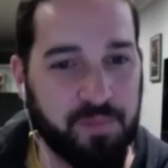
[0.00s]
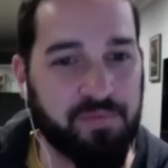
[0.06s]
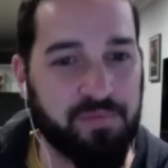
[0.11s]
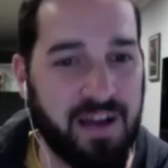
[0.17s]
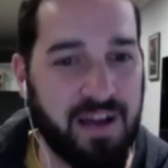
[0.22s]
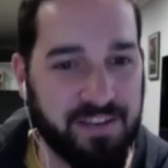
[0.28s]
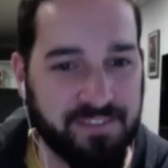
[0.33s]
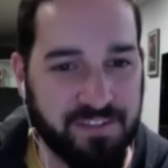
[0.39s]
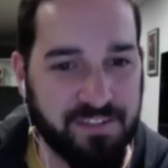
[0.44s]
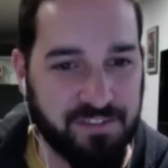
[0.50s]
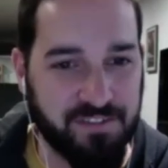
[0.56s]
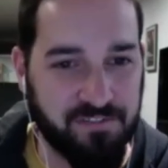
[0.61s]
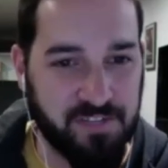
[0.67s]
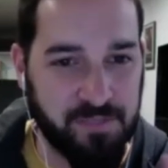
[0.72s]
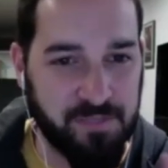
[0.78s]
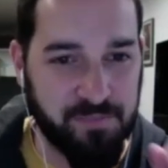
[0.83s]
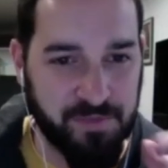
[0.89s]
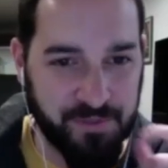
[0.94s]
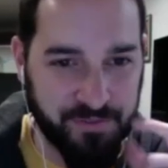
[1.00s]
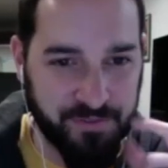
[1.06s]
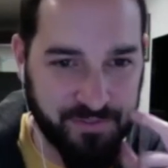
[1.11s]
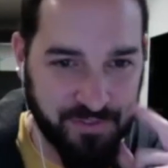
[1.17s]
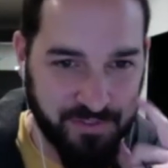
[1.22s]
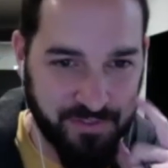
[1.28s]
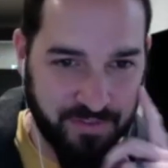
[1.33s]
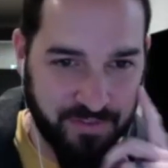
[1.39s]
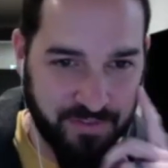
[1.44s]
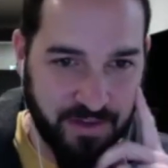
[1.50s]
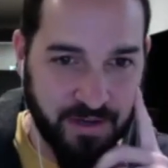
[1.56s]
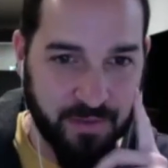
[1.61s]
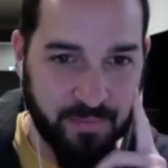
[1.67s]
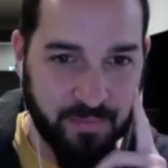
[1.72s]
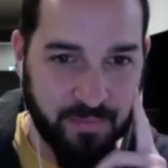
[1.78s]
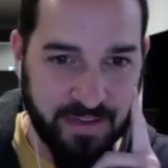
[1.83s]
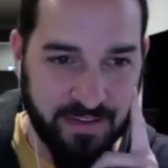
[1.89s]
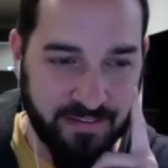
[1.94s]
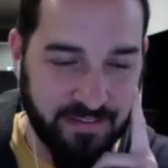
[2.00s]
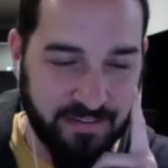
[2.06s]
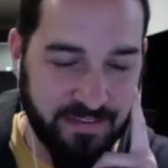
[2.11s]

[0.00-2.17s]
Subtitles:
process of hypnosis therapy.